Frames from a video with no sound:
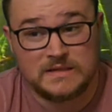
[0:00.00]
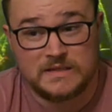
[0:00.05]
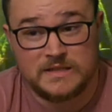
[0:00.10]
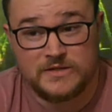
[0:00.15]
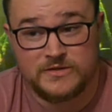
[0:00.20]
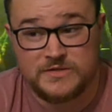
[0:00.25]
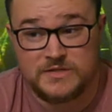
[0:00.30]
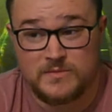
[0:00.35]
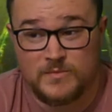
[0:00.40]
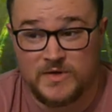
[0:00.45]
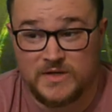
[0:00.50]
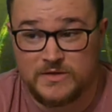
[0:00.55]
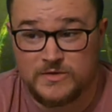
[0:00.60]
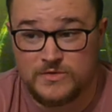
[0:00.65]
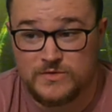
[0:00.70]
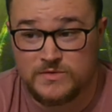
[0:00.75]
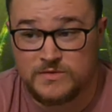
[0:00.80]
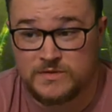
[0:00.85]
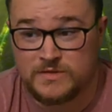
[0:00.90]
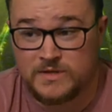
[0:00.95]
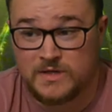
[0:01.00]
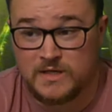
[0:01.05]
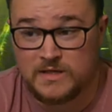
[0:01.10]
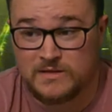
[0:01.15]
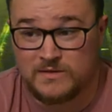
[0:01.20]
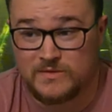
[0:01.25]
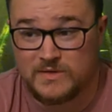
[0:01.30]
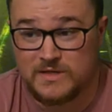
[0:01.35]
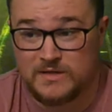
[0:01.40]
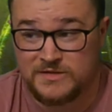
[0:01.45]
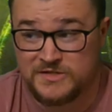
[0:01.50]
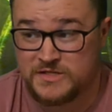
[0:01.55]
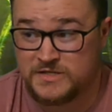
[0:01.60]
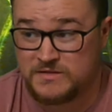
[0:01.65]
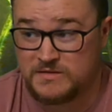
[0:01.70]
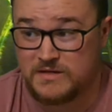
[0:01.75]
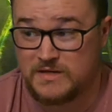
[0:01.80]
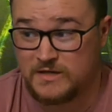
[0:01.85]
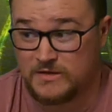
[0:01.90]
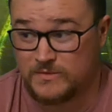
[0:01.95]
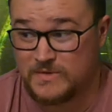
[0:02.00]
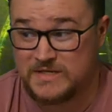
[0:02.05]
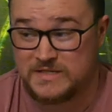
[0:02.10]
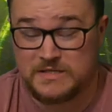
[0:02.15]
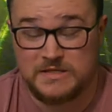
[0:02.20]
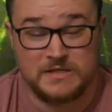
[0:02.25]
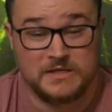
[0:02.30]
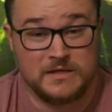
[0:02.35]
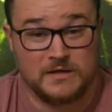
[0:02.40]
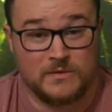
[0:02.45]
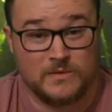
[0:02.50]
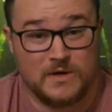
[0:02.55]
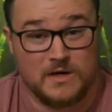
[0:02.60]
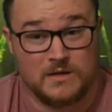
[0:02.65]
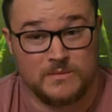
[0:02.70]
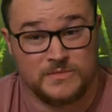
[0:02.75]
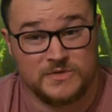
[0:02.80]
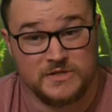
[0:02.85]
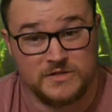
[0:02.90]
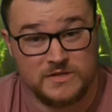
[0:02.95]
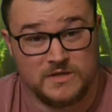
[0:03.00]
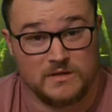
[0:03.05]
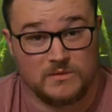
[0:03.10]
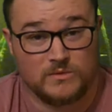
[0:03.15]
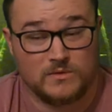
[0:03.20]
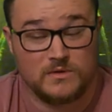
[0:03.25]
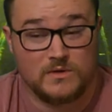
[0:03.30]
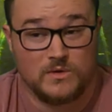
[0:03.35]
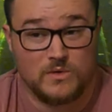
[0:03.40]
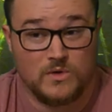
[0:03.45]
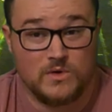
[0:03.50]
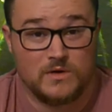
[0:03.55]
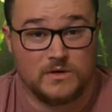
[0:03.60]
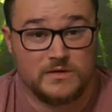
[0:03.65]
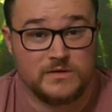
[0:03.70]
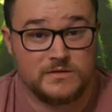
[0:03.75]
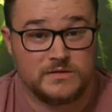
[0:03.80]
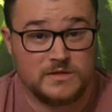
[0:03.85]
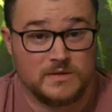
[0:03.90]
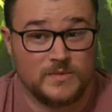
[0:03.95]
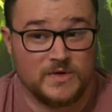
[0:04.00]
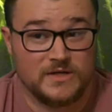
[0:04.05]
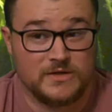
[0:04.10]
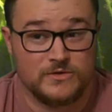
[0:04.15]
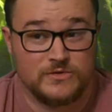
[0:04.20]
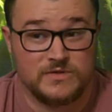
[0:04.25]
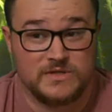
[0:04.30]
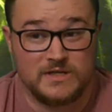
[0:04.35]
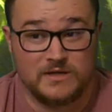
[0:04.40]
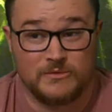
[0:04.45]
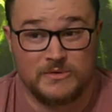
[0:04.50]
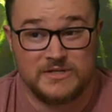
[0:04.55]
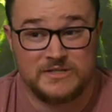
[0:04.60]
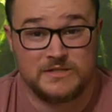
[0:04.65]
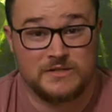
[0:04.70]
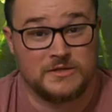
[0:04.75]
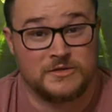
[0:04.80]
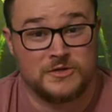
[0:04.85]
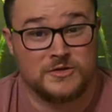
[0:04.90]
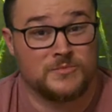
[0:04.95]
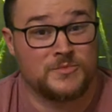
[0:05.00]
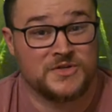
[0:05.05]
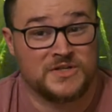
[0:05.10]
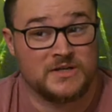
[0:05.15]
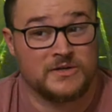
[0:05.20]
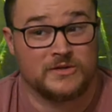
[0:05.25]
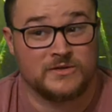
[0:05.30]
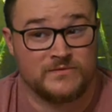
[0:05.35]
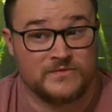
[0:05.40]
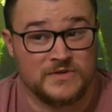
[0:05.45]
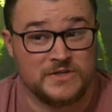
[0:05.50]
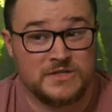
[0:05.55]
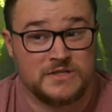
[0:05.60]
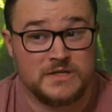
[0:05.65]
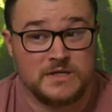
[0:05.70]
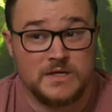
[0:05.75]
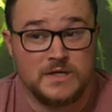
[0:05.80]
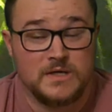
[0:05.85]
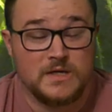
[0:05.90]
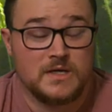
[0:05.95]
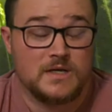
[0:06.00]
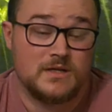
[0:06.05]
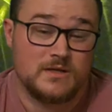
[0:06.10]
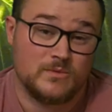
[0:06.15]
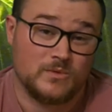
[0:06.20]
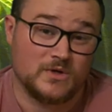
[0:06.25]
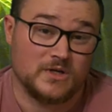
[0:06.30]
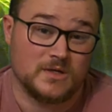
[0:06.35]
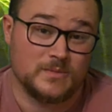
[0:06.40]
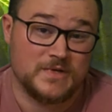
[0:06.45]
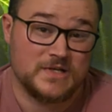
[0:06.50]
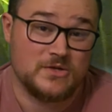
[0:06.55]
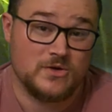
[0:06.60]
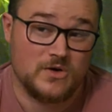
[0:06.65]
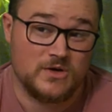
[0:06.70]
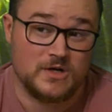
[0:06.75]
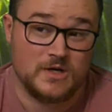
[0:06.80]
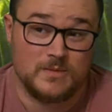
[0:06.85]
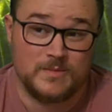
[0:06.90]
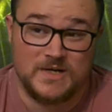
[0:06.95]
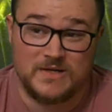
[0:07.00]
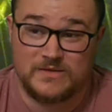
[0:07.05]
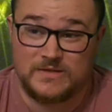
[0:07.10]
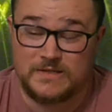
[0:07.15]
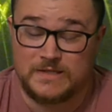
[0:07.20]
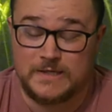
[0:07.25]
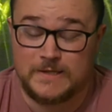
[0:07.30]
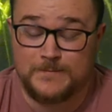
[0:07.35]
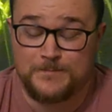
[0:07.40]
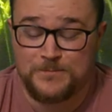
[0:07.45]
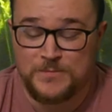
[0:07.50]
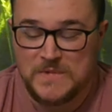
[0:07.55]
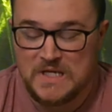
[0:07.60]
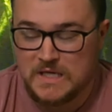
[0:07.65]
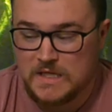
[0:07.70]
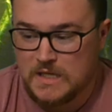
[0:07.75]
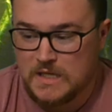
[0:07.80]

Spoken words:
then you're somebody who's either just interested in aquariums in general, or somebody who's interested in a particular fish that we're going to be talking about today.